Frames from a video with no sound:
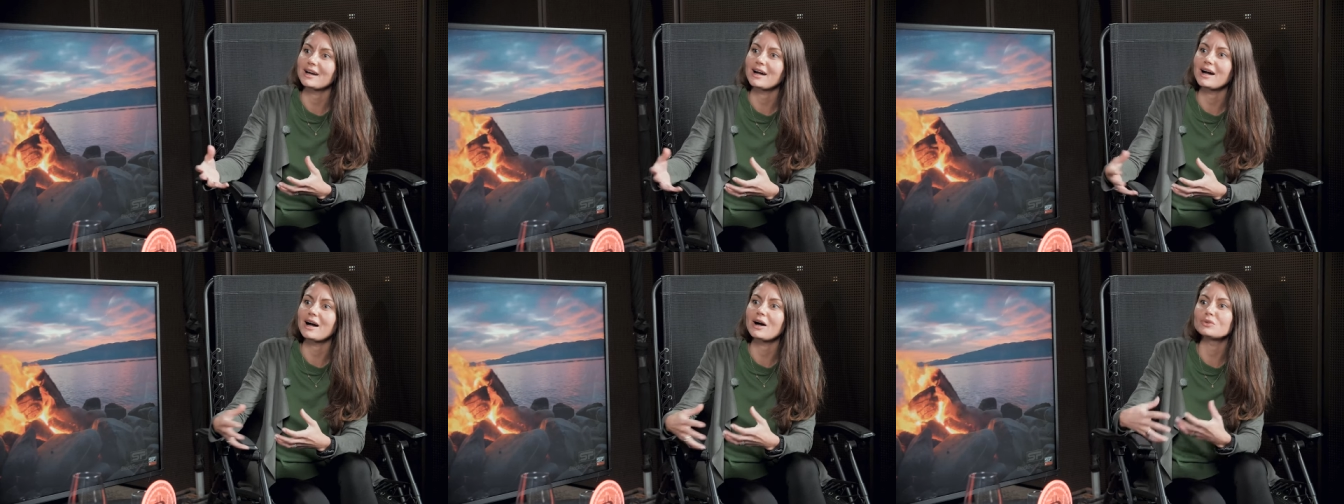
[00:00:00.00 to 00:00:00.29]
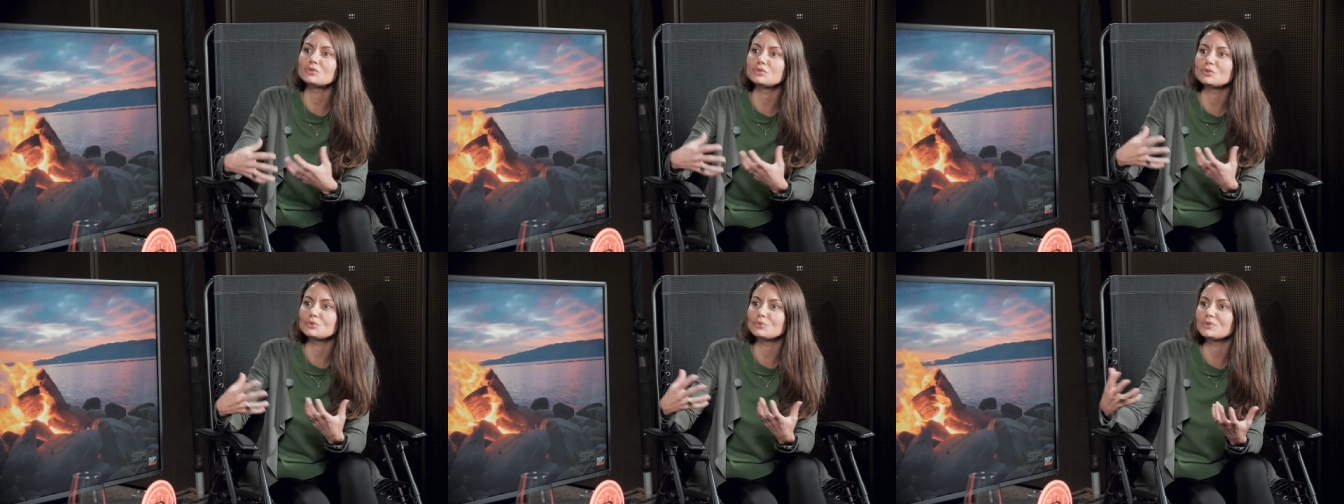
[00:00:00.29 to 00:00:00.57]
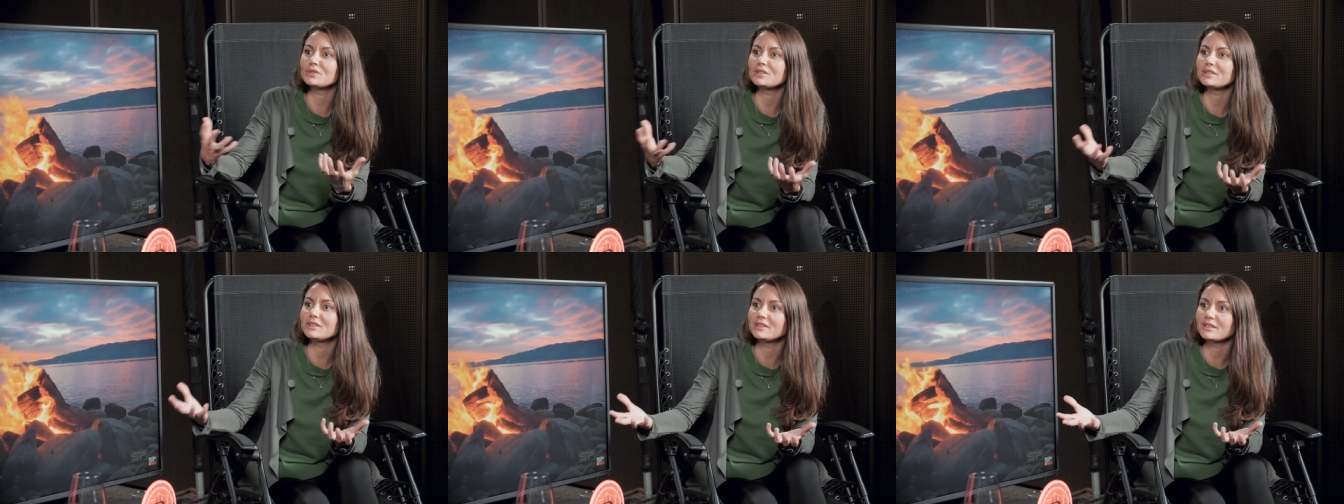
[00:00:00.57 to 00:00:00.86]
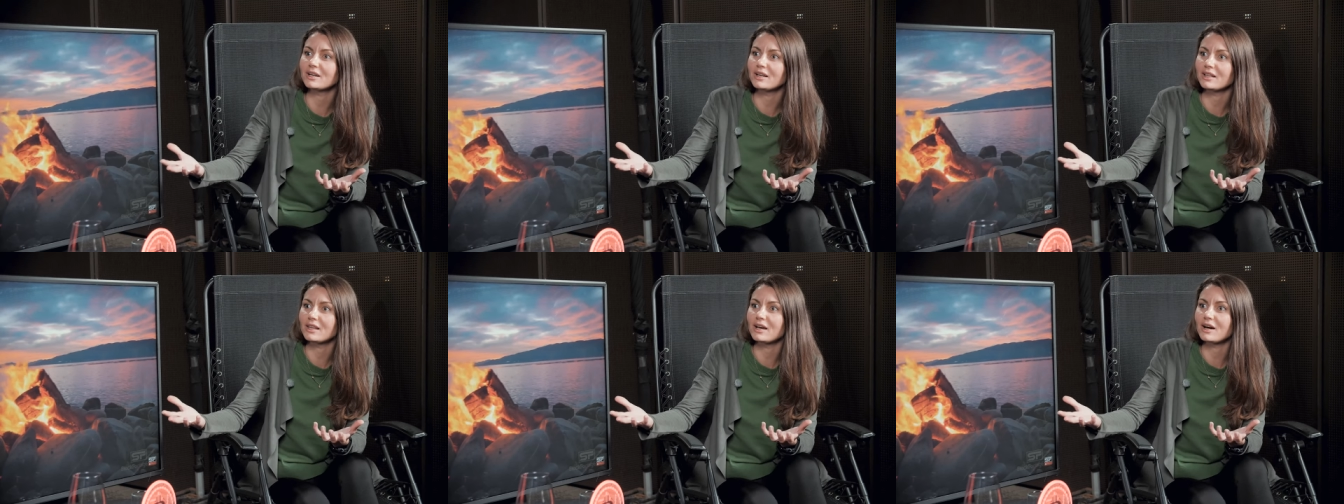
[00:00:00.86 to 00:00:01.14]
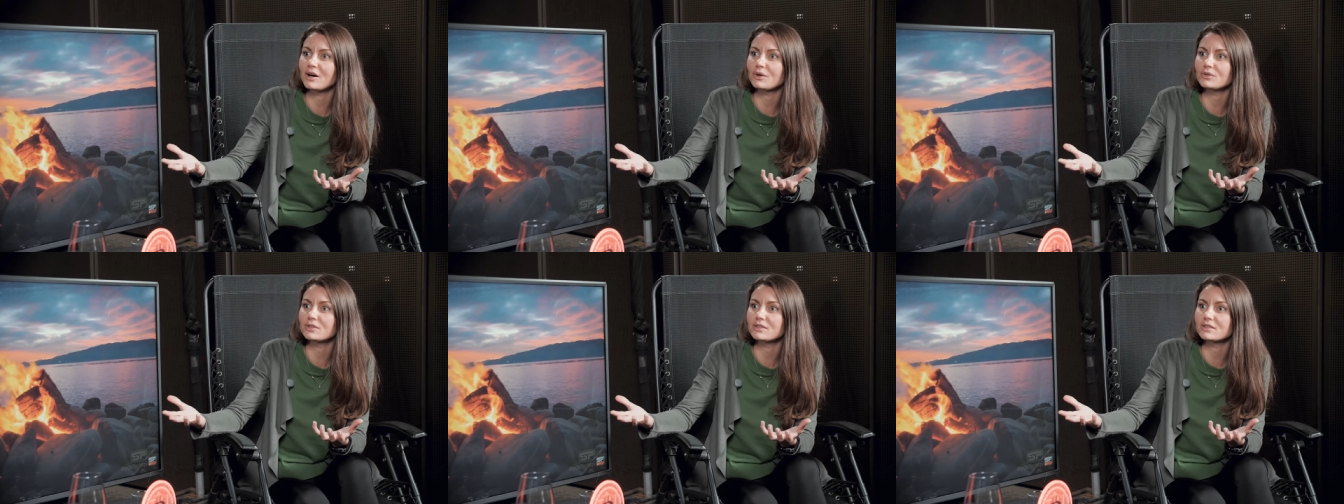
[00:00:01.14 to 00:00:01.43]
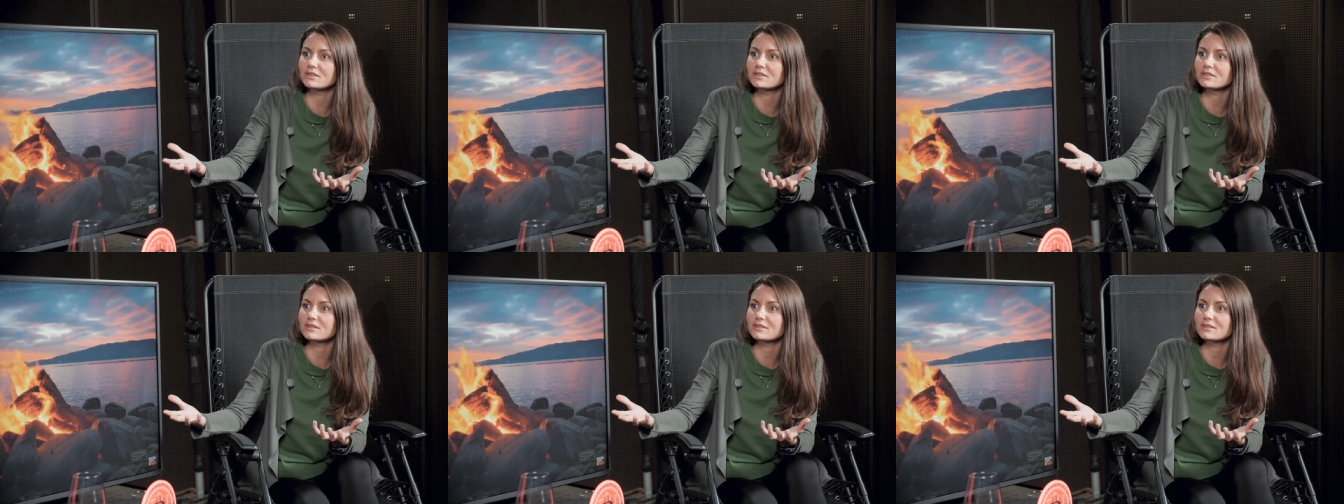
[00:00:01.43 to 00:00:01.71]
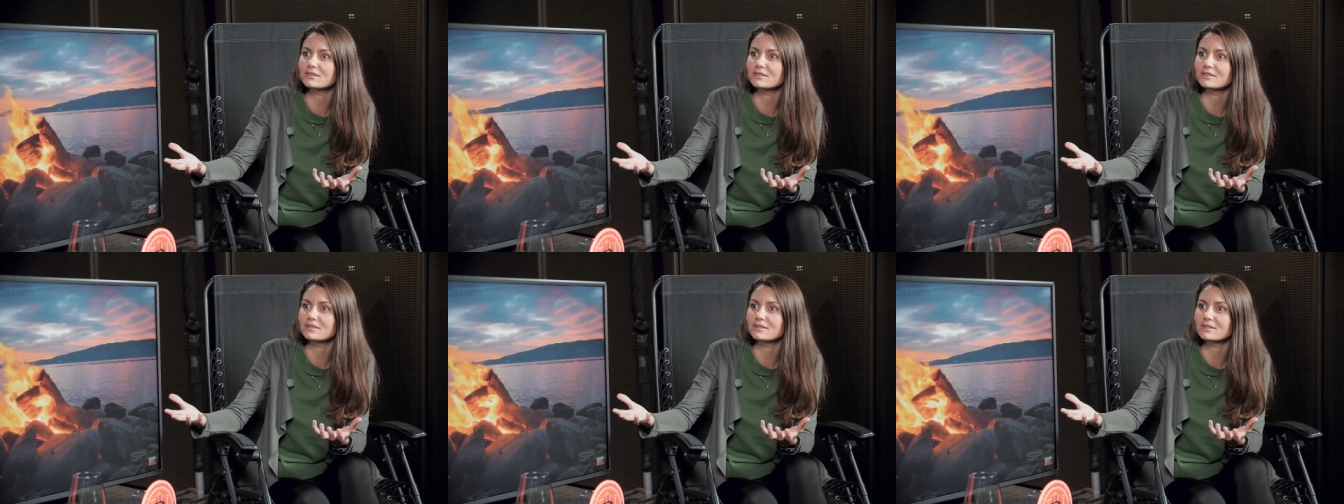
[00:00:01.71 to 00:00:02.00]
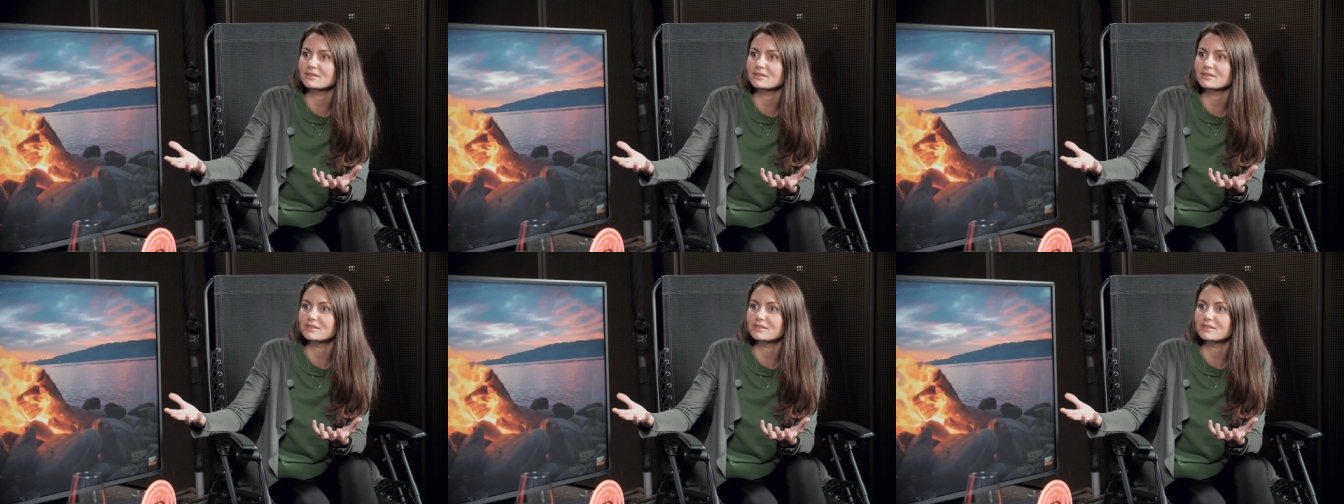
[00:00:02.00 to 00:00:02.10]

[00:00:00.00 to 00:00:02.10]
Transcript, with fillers: How do we allow this